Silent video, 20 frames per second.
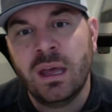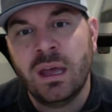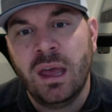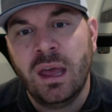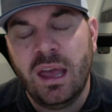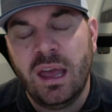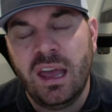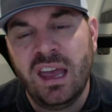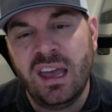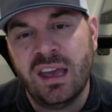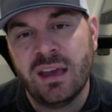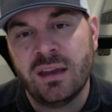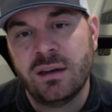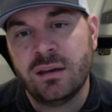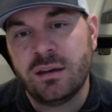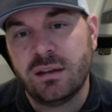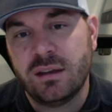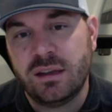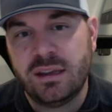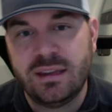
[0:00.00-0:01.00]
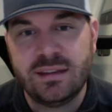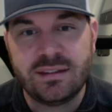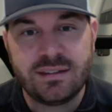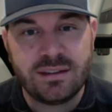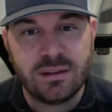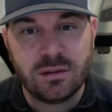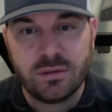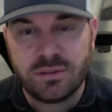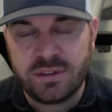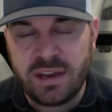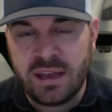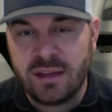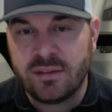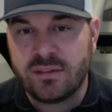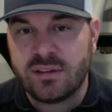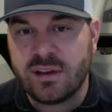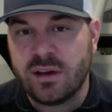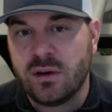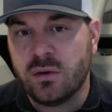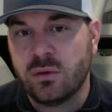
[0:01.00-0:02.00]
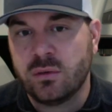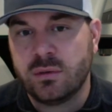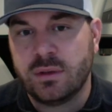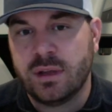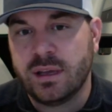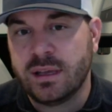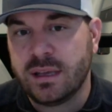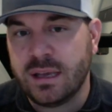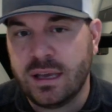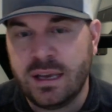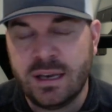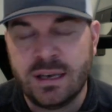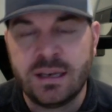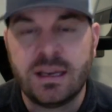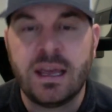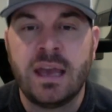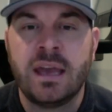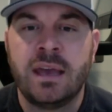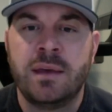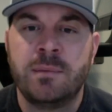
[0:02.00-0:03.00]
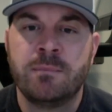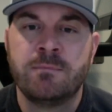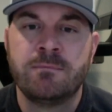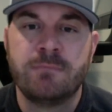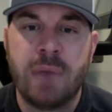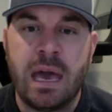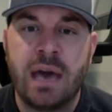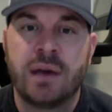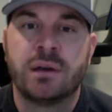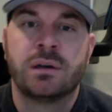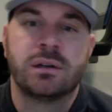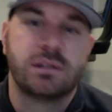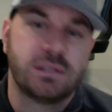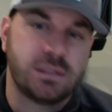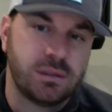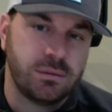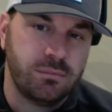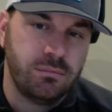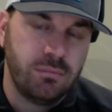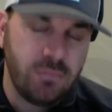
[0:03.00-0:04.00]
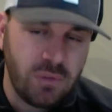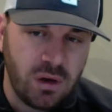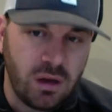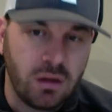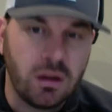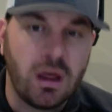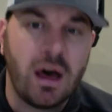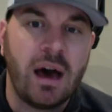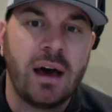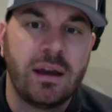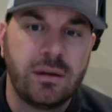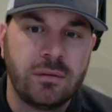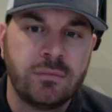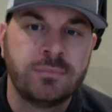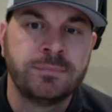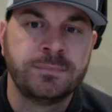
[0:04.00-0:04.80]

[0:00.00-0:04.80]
and he still stands out, like in-game matters a lot.